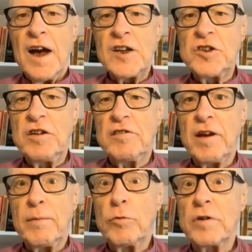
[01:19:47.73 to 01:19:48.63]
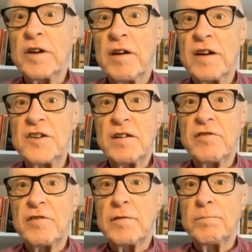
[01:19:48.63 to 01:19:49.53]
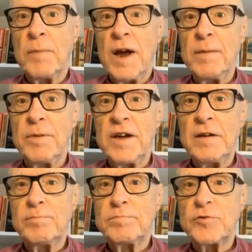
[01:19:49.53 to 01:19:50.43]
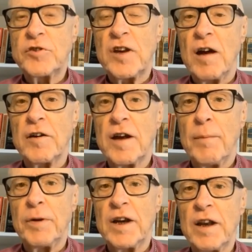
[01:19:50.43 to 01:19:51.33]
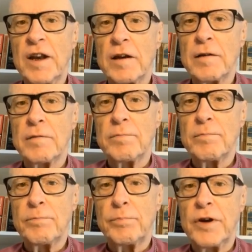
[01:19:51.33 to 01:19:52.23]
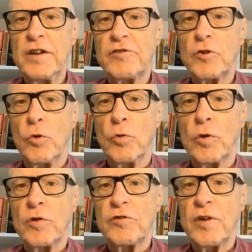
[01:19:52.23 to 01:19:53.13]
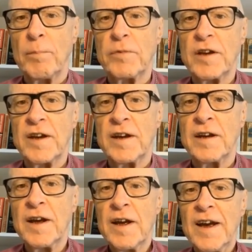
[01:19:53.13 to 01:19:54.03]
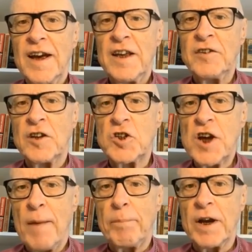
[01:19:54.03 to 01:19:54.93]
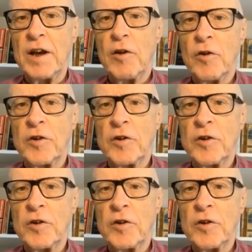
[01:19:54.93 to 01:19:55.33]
And she said, Well, can I just maybe start up a little preschool or something in the chapel